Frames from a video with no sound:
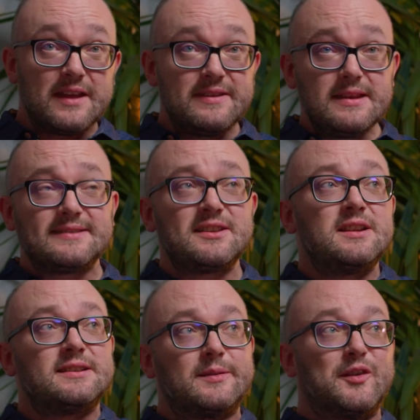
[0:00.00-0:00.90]
I think certainly
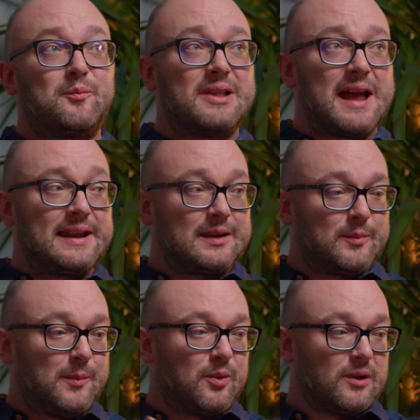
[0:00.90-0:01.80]
in terms of planning,
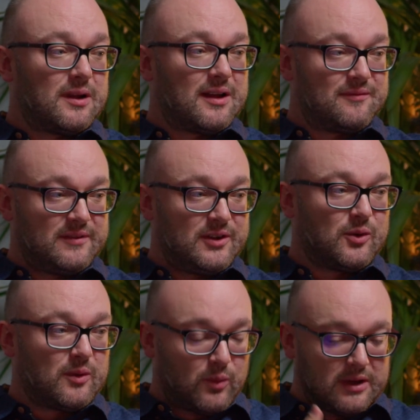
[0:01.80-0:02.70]
people
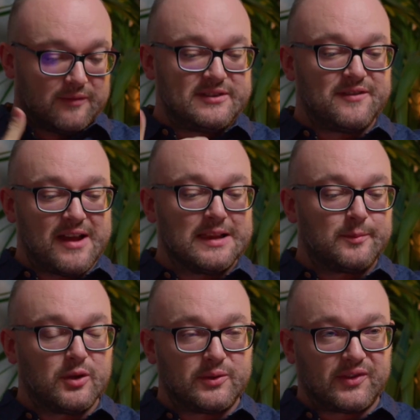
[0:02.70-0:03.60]
will have
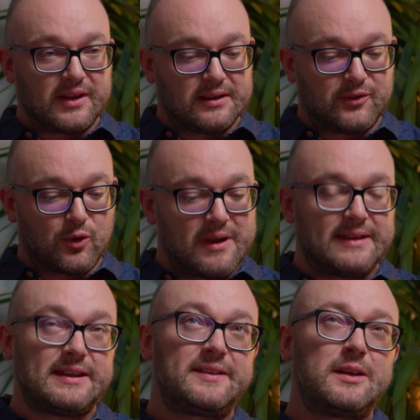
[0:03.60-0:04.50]
developed those skills
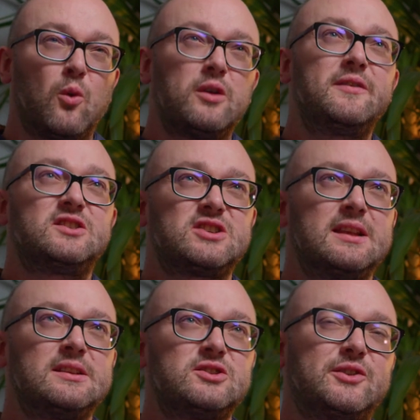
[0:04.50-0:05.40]
already. I think one of the
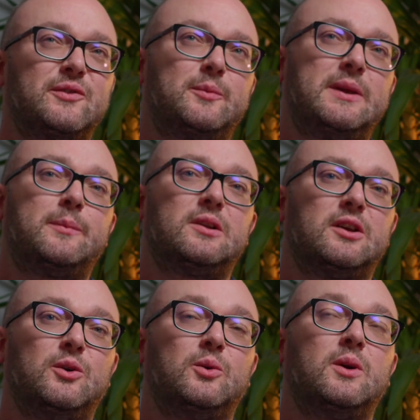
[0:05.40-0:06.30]
challenges for people
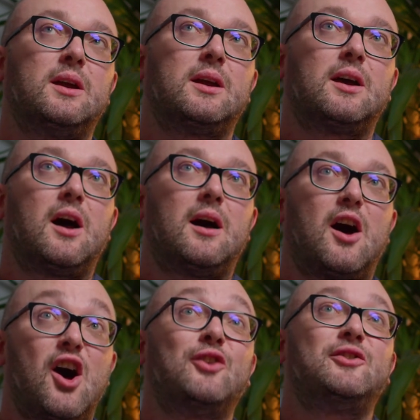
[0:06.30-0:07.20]
who
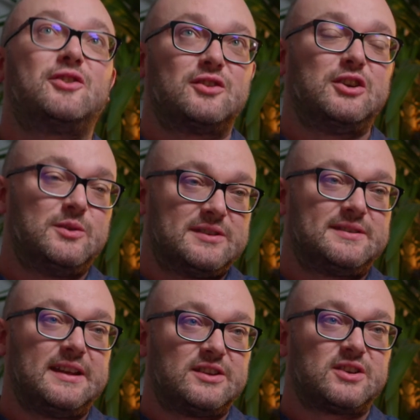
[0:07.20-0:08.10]
aren't new to
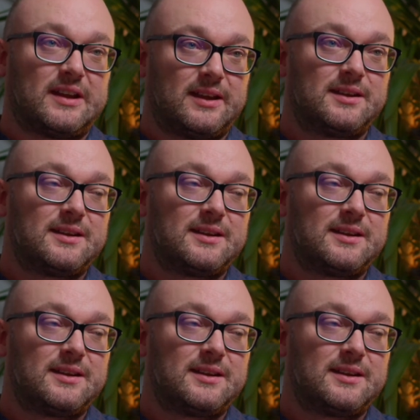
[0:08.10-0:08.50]
teaching